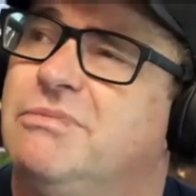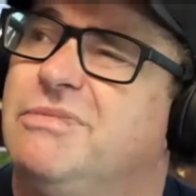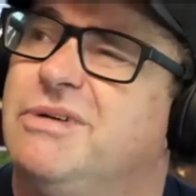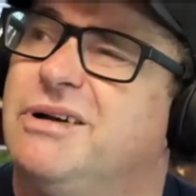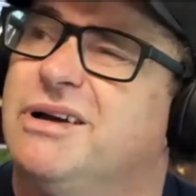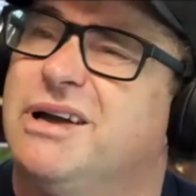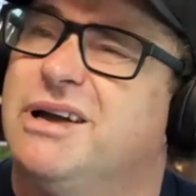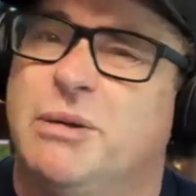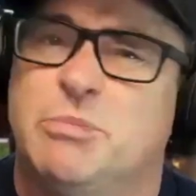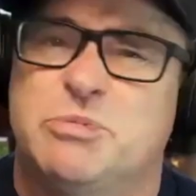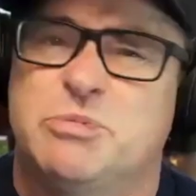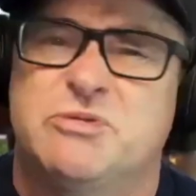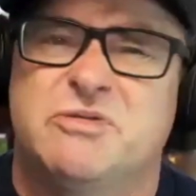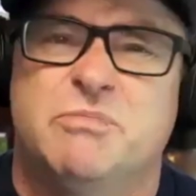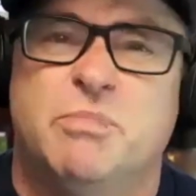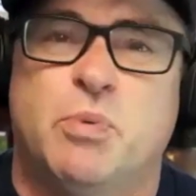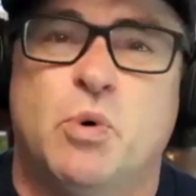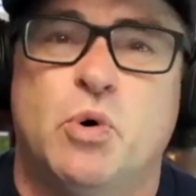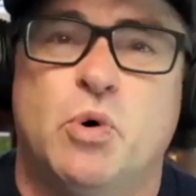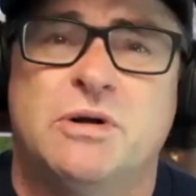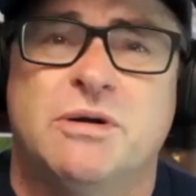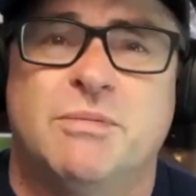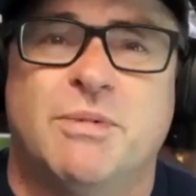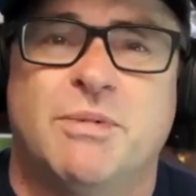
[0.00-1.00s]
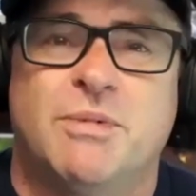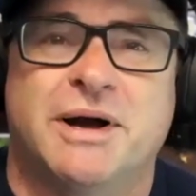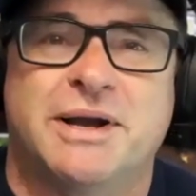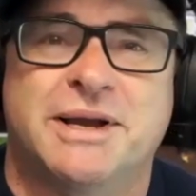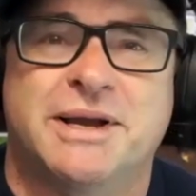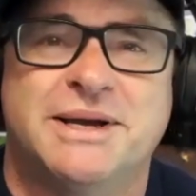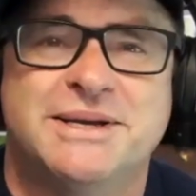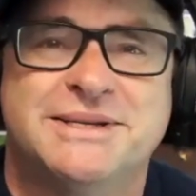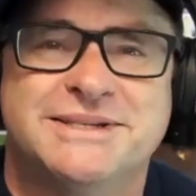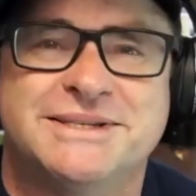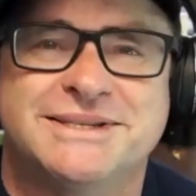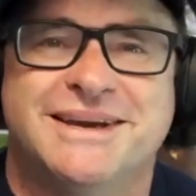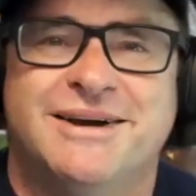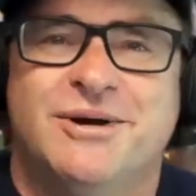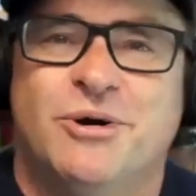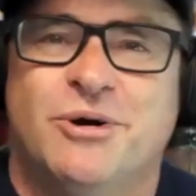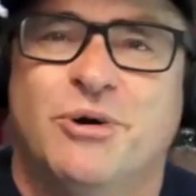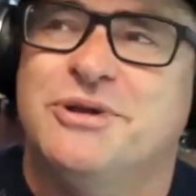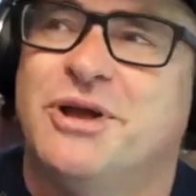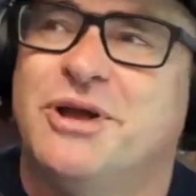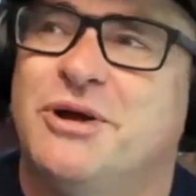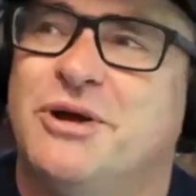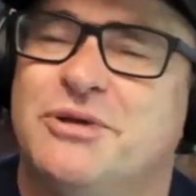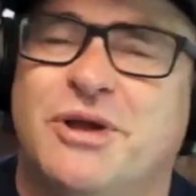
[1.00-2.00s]
comes from boredom, I guess.
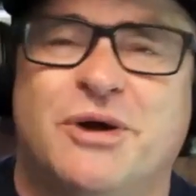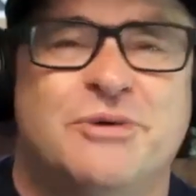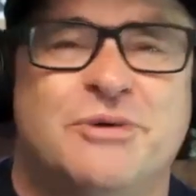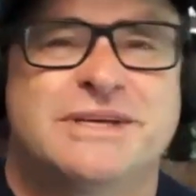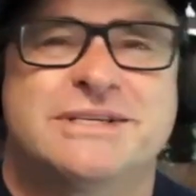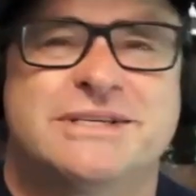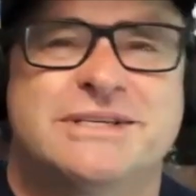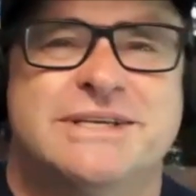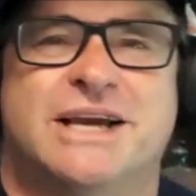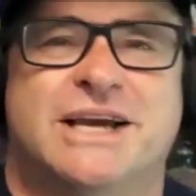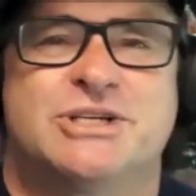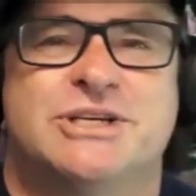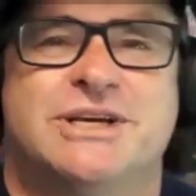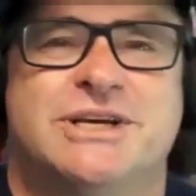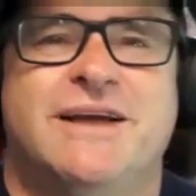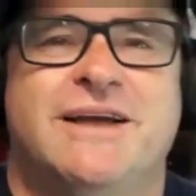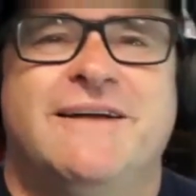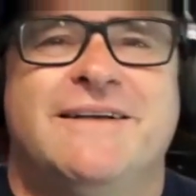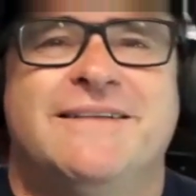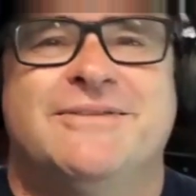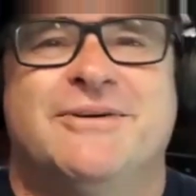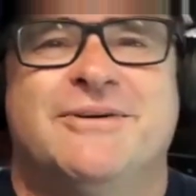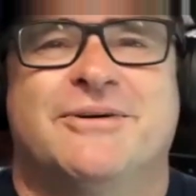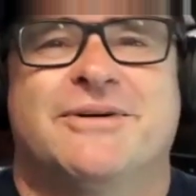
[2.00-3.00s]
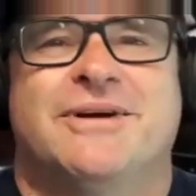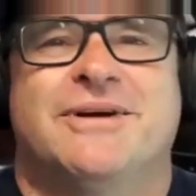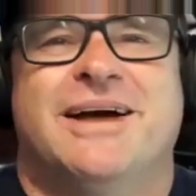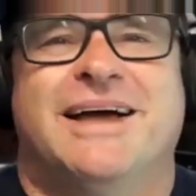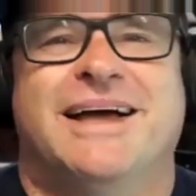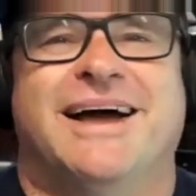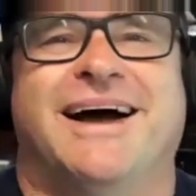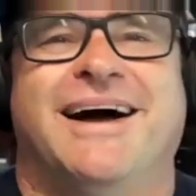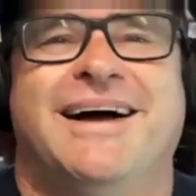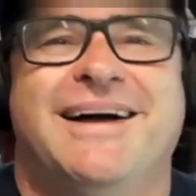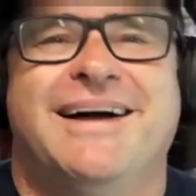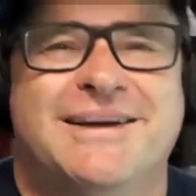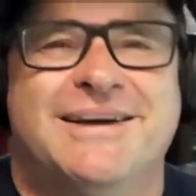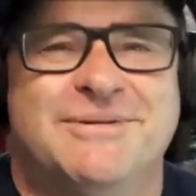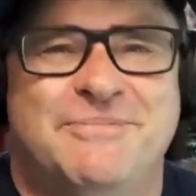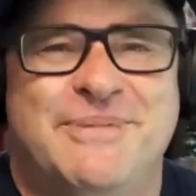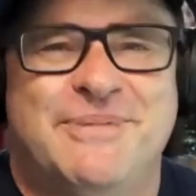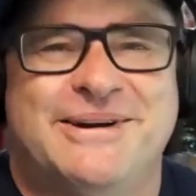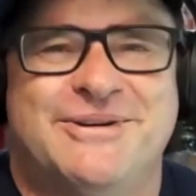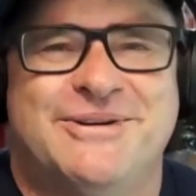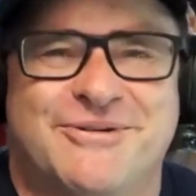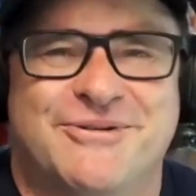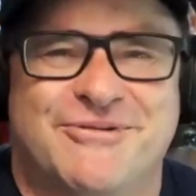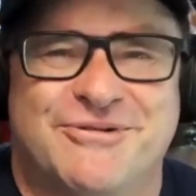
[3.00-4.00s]
Or no, it doesn't actually. Not I've
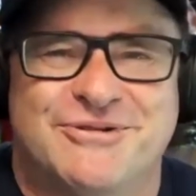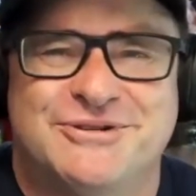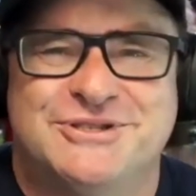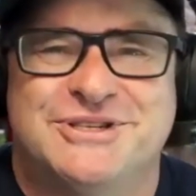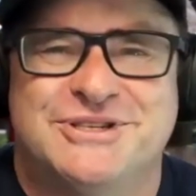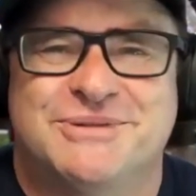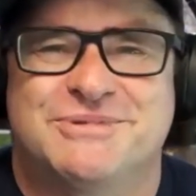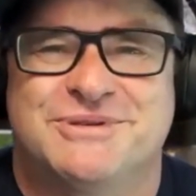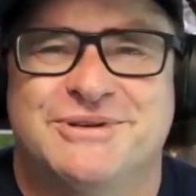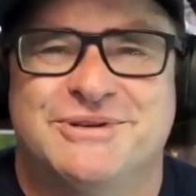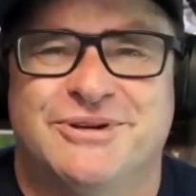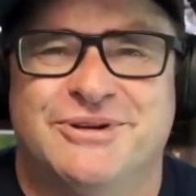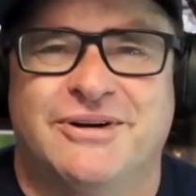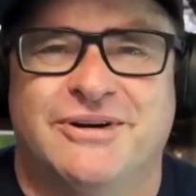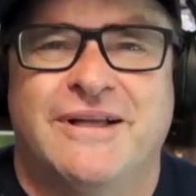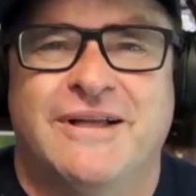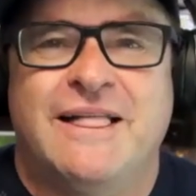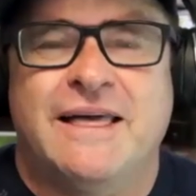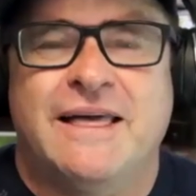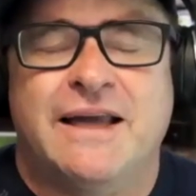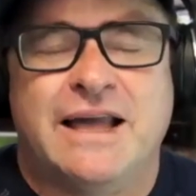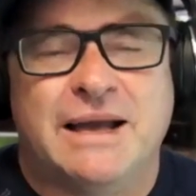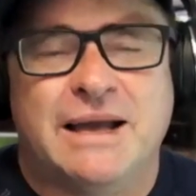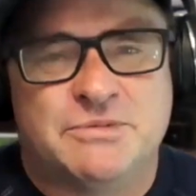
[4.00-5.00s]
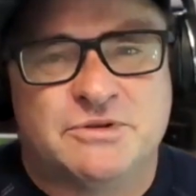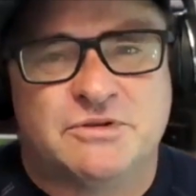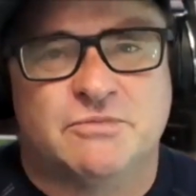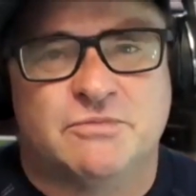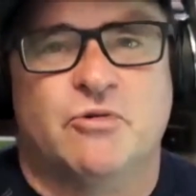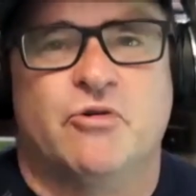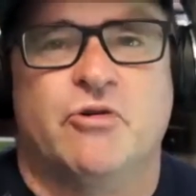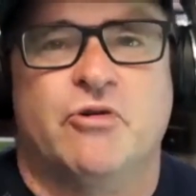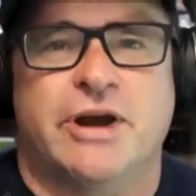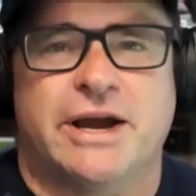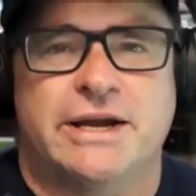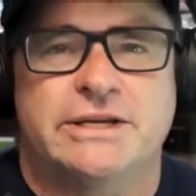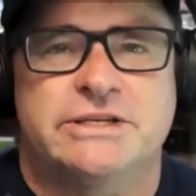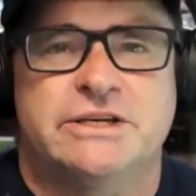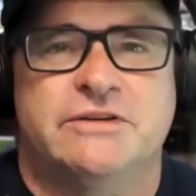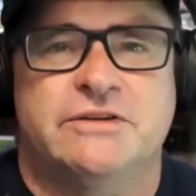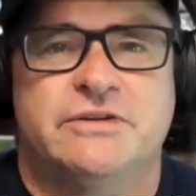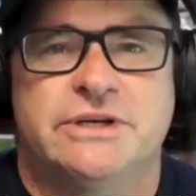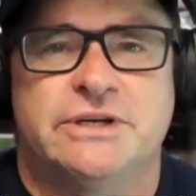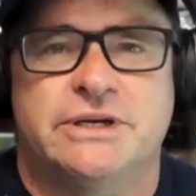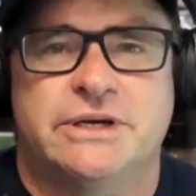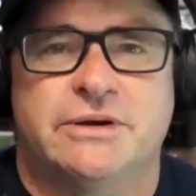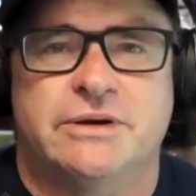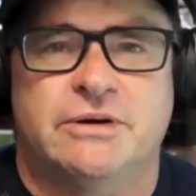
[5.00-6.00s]
been on cruise ships too long. It comes from
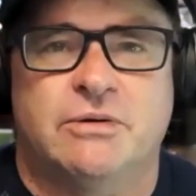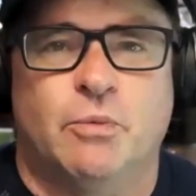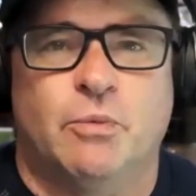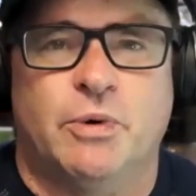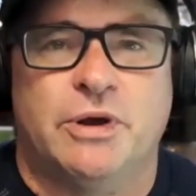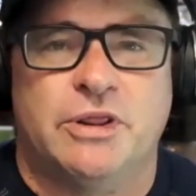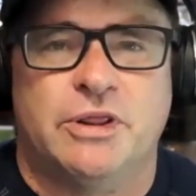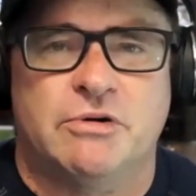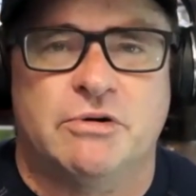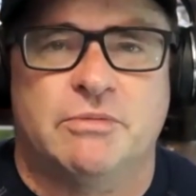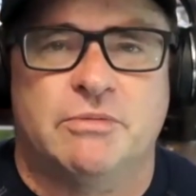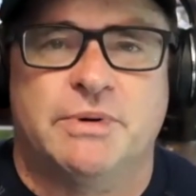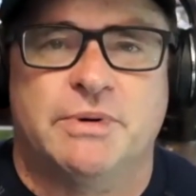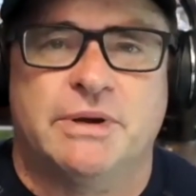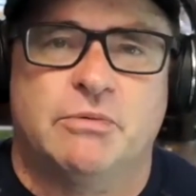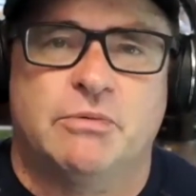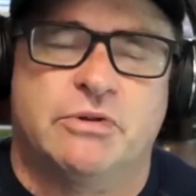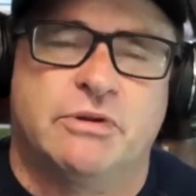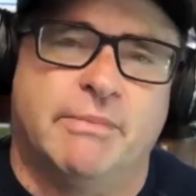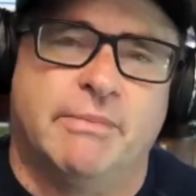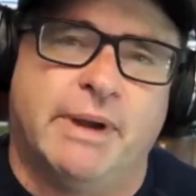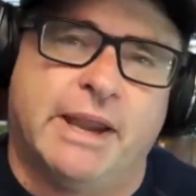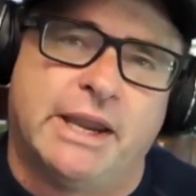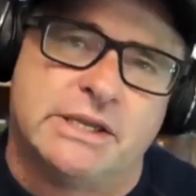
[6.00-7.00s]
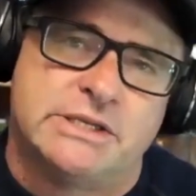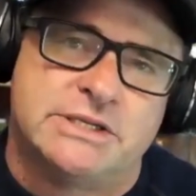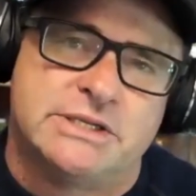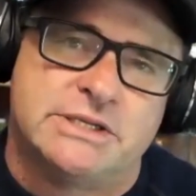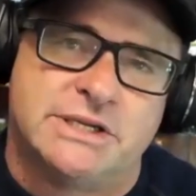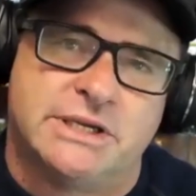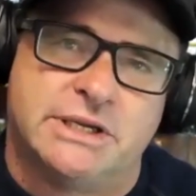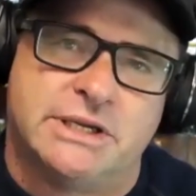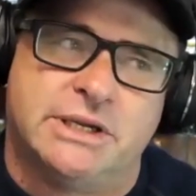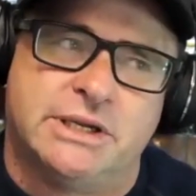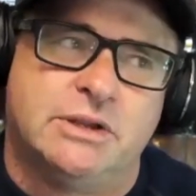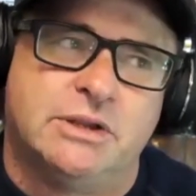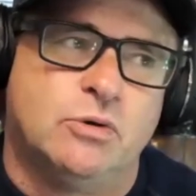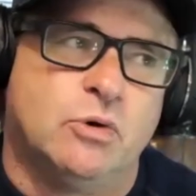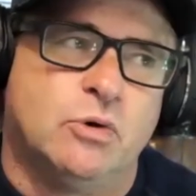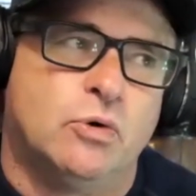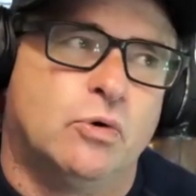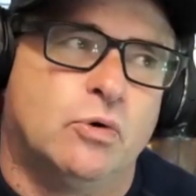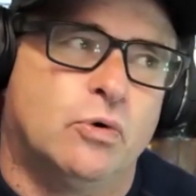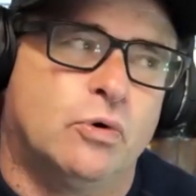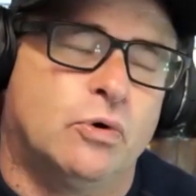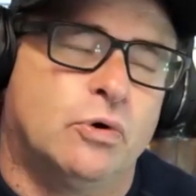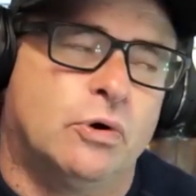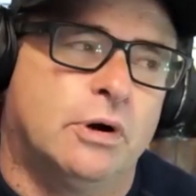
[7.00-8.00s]
creativity, whether it be with a magazine
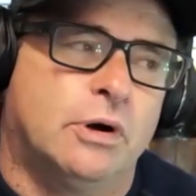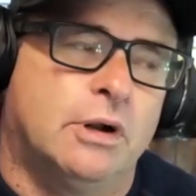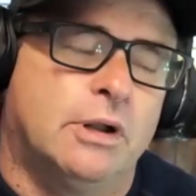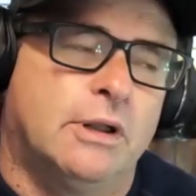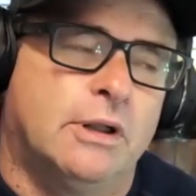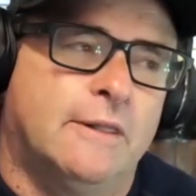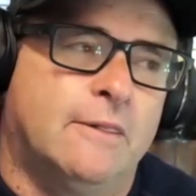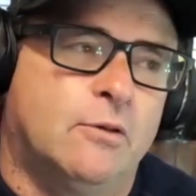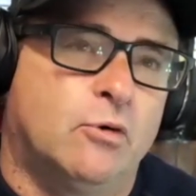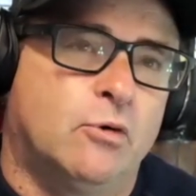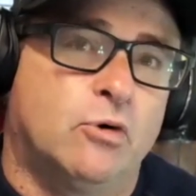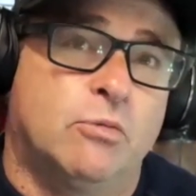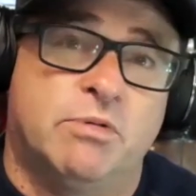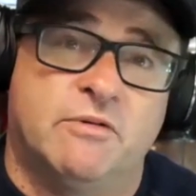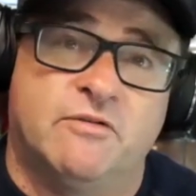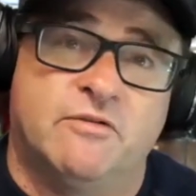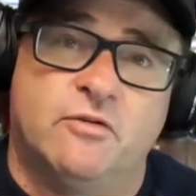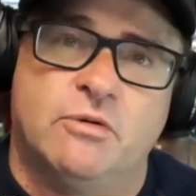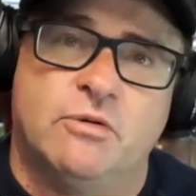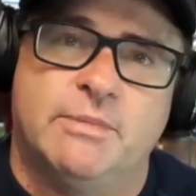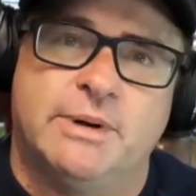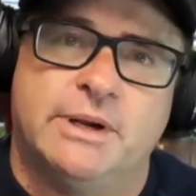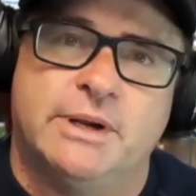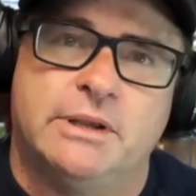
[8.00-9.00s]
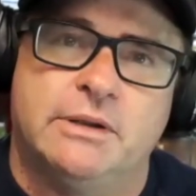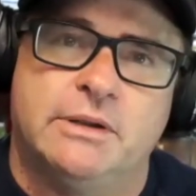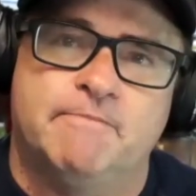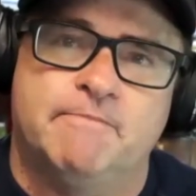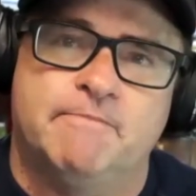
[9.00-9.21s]
or performing,